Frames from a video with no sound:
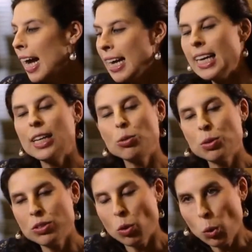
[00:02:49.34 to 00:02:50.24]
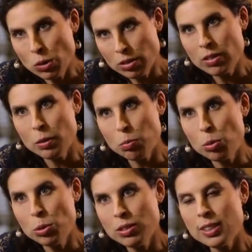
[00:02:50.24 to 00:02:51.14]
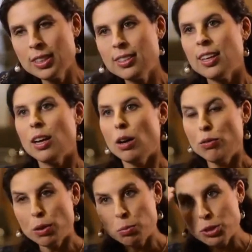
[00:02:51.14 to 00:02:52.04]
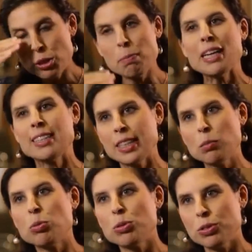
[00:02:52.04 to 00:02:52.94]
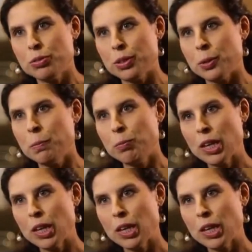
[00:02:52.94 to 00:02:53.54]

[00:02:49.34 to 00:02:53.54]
And it was also important from a domestic point of view.